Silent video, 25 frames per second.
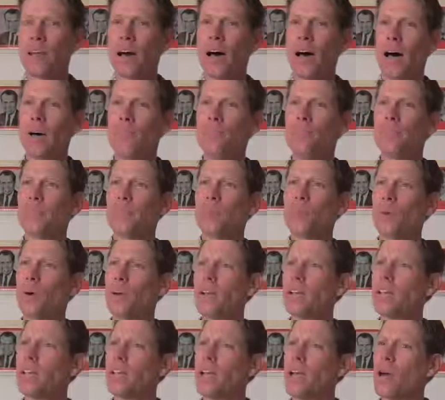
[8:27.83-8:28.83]
Um,
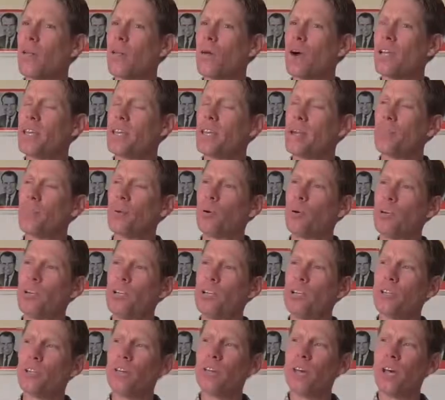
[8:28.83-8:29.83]
one thing I want you to put
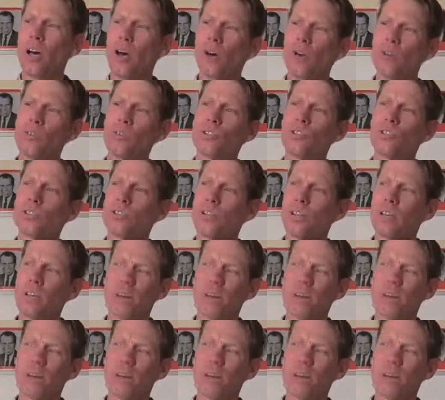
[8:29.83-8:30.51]
in your notes,